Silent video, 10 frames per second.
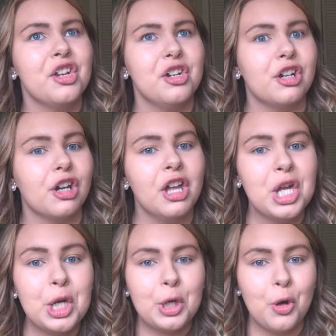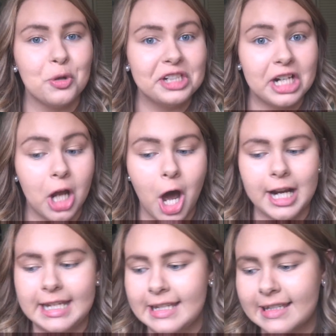you're a golden
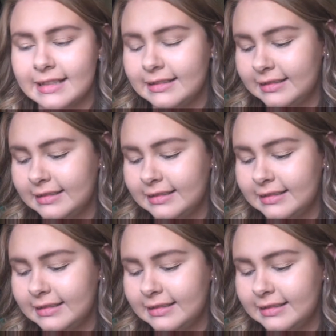goddess.